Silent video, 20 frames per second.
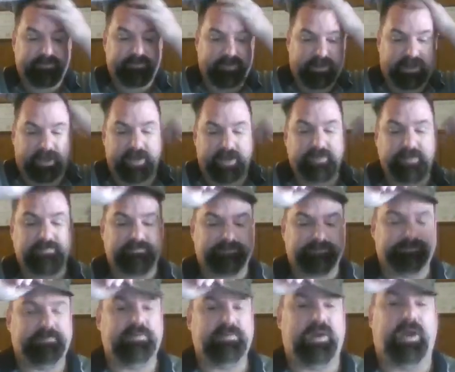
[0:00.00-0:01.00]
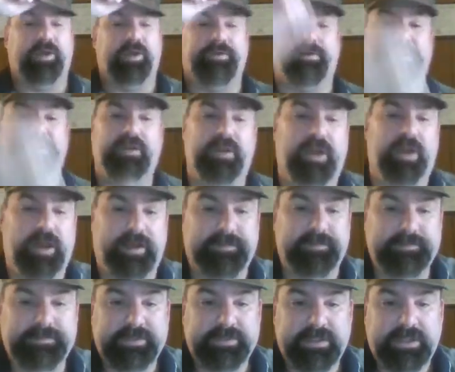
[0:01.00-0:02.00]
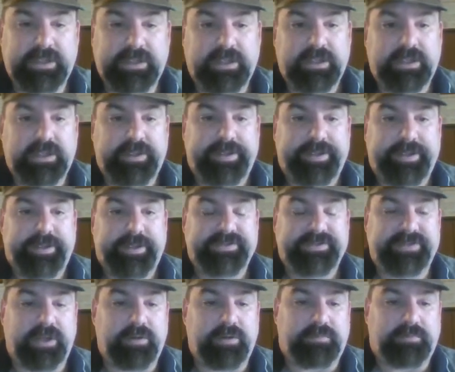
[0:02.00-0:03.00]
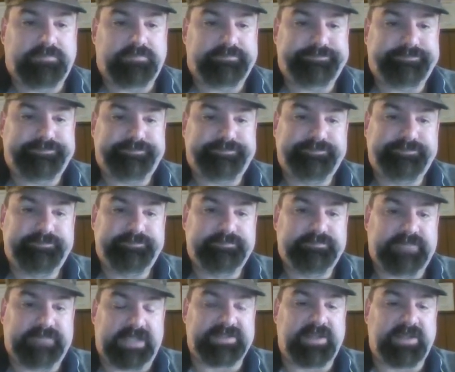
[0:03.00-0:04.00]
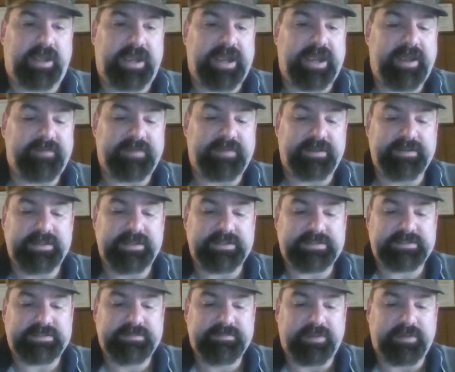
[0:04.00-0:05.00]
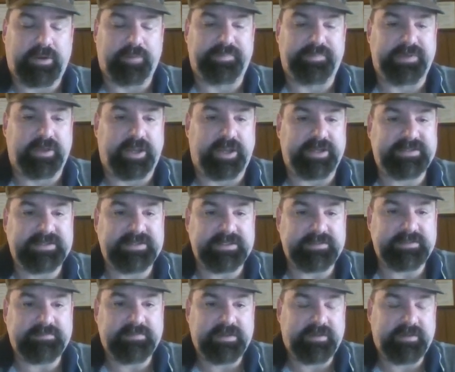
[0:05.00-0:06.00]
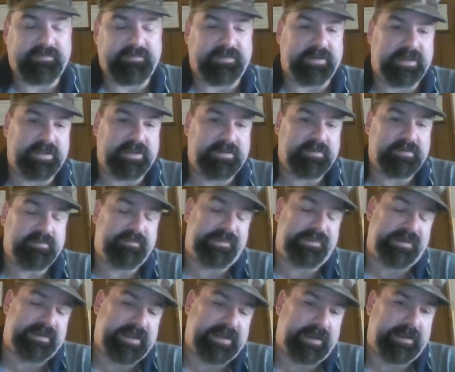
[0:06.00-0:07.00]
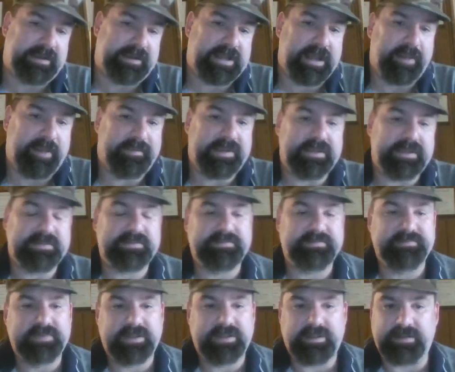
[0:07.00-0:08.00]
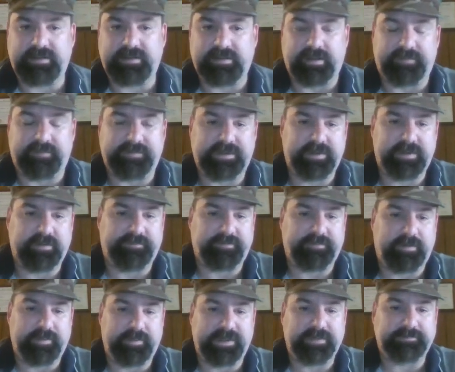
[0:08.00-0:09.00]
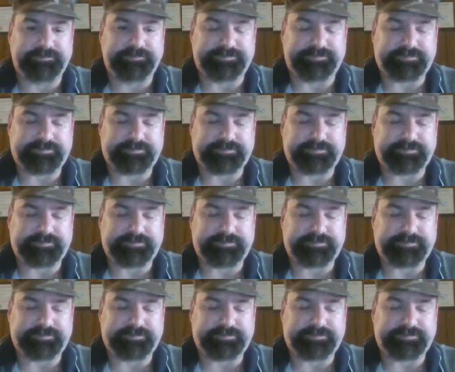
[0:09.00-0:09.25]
Okay? Under the law. So, that's all I have on this. Hope you liked it. If you didn't, put it down in the comments. Love to hear from you.